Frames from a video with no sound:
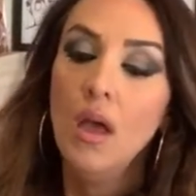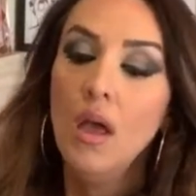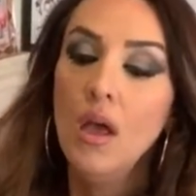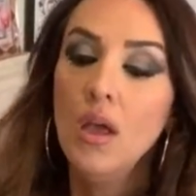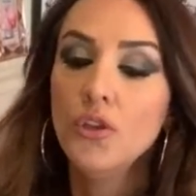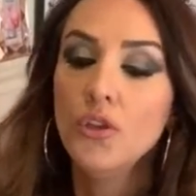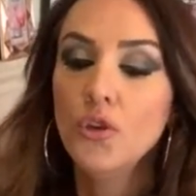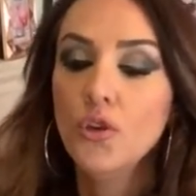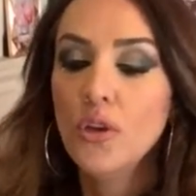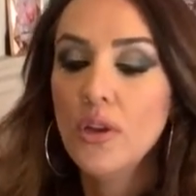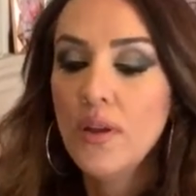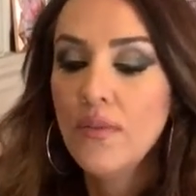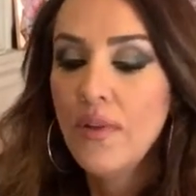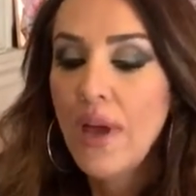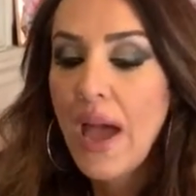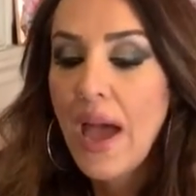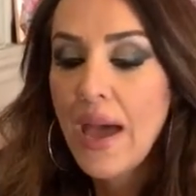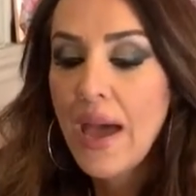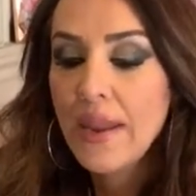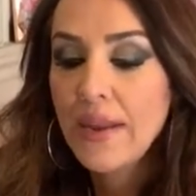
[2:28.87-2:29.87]
You could have
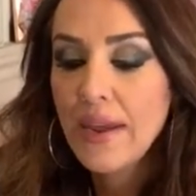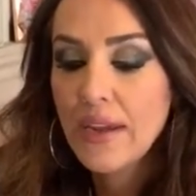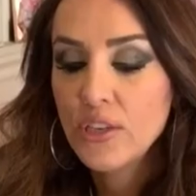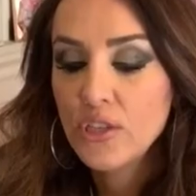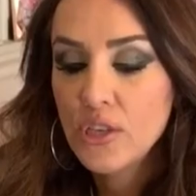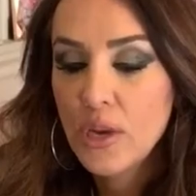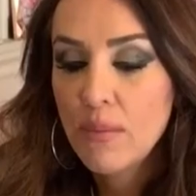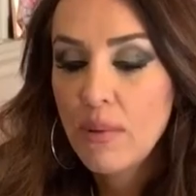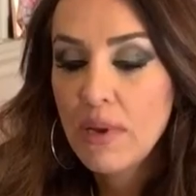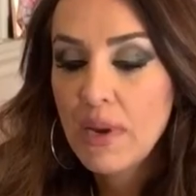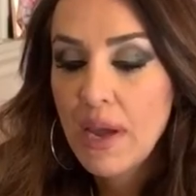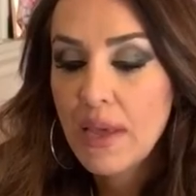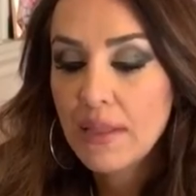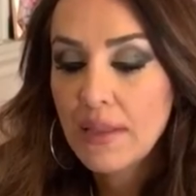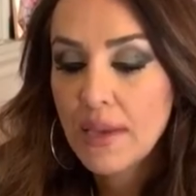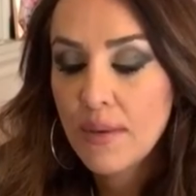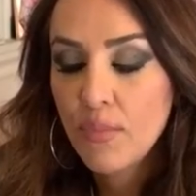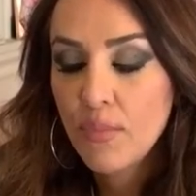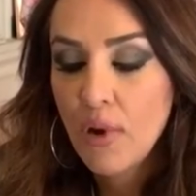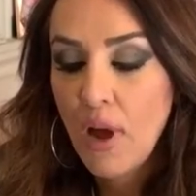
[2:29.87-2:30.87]
had a Gemini,
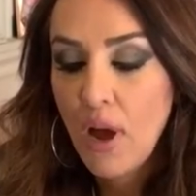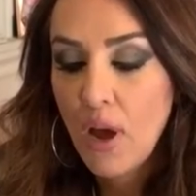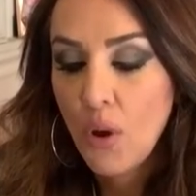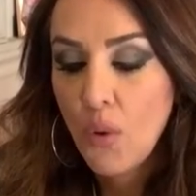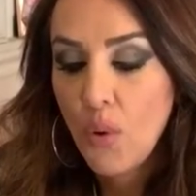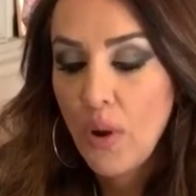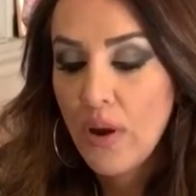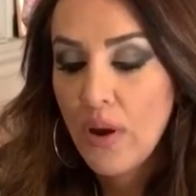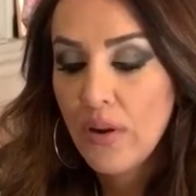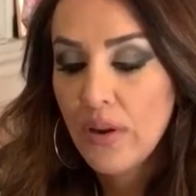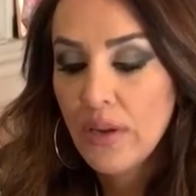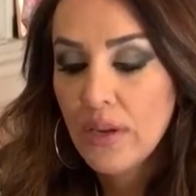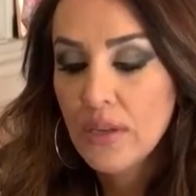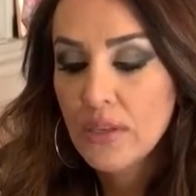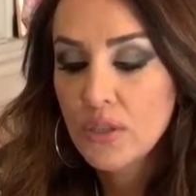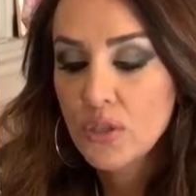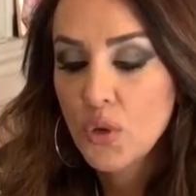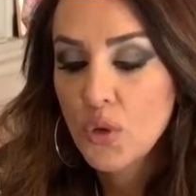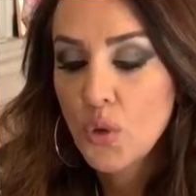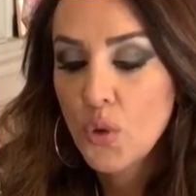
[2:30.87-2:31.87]
Libra,
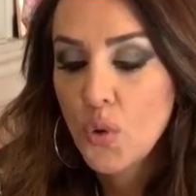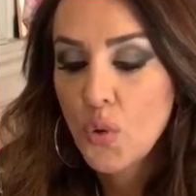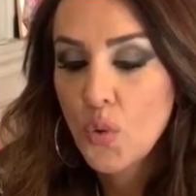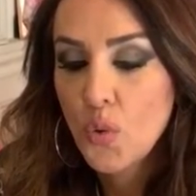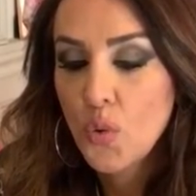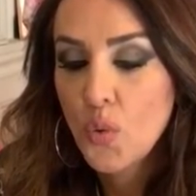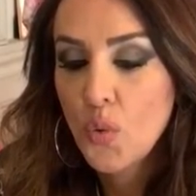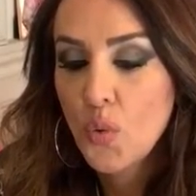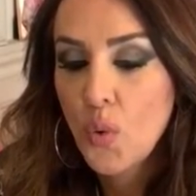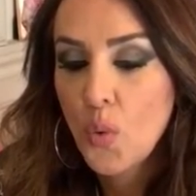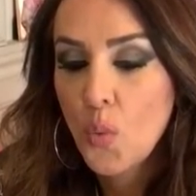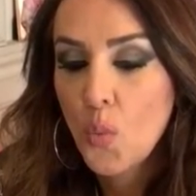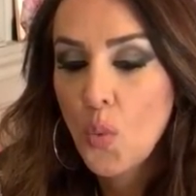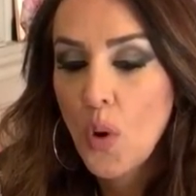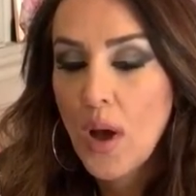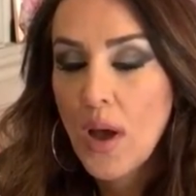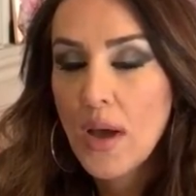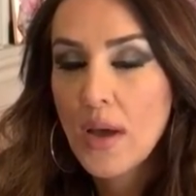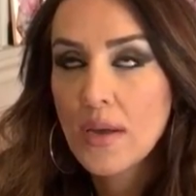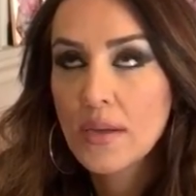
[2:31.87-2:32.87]
Aquarius who
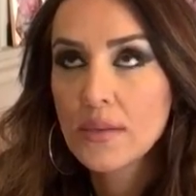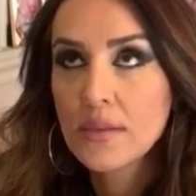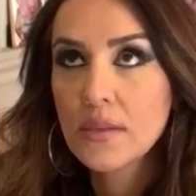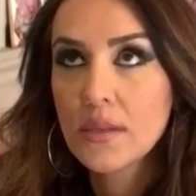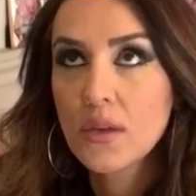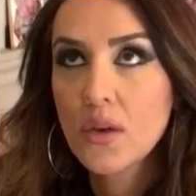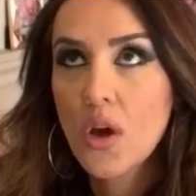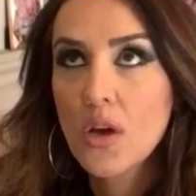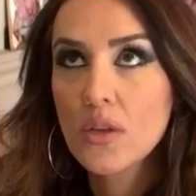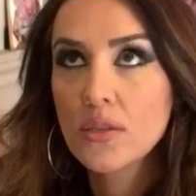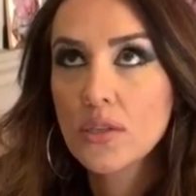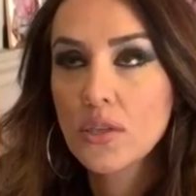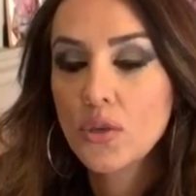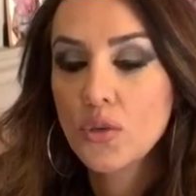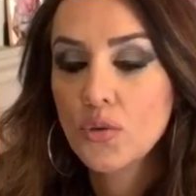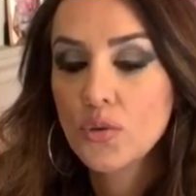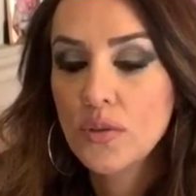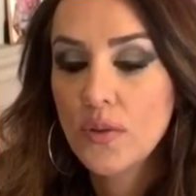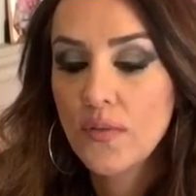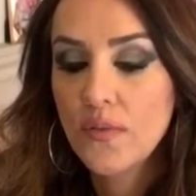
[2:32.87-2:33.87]
was causing
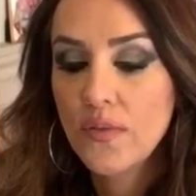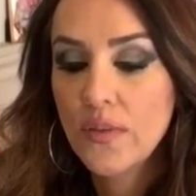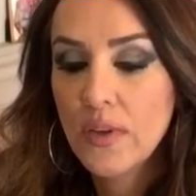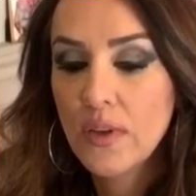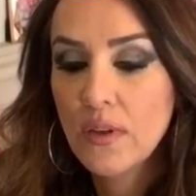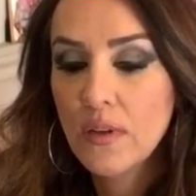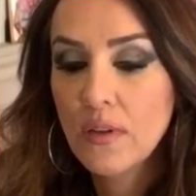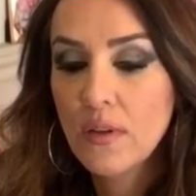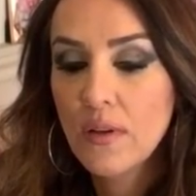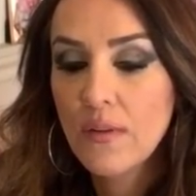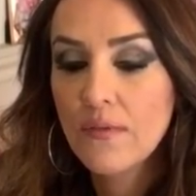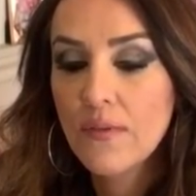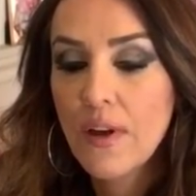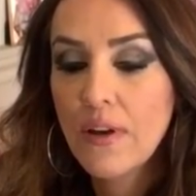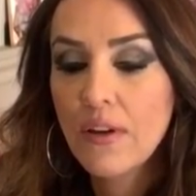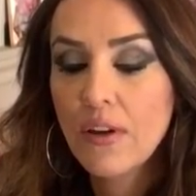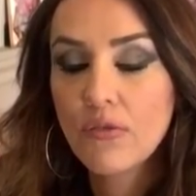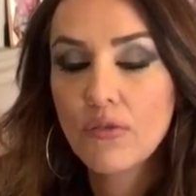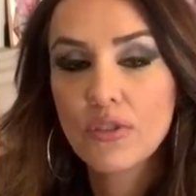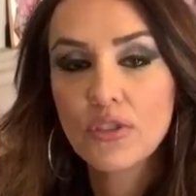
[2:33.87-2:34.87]
you to feel
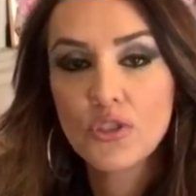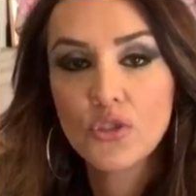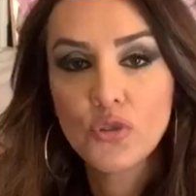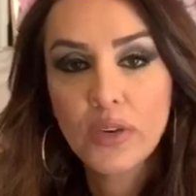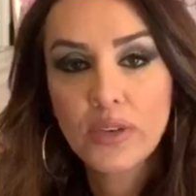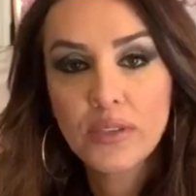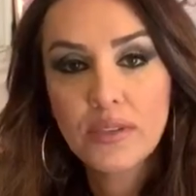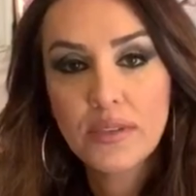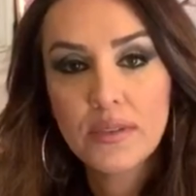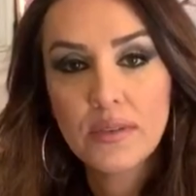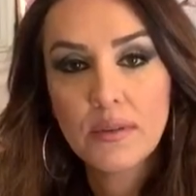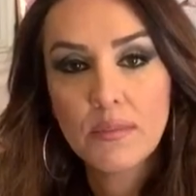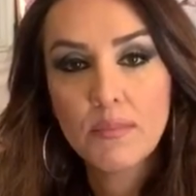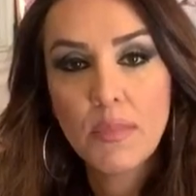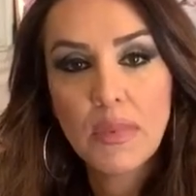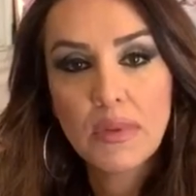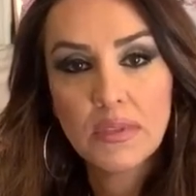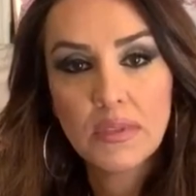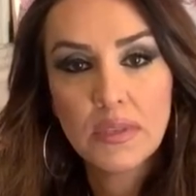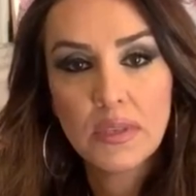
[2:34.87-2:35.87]
very restricted
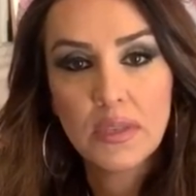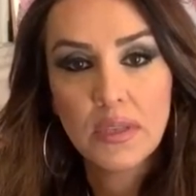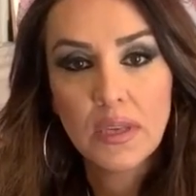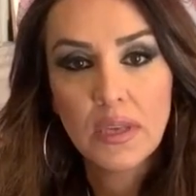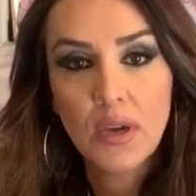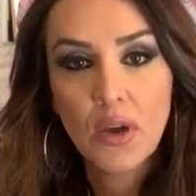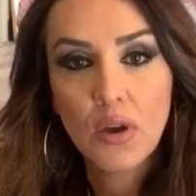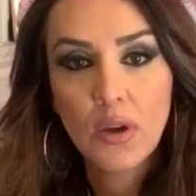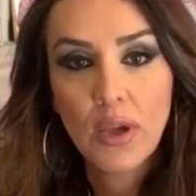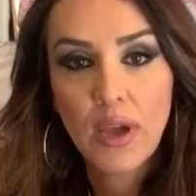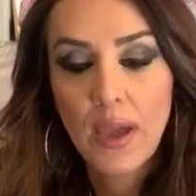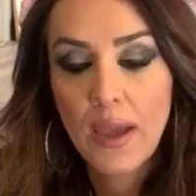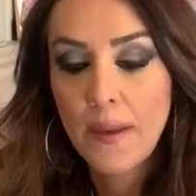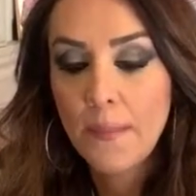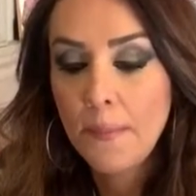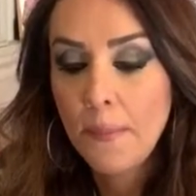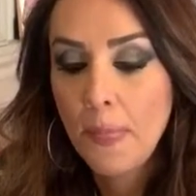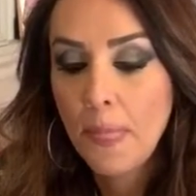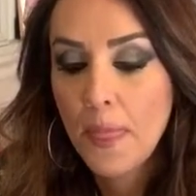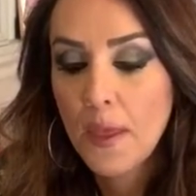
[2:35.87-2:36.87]
mentally, okay?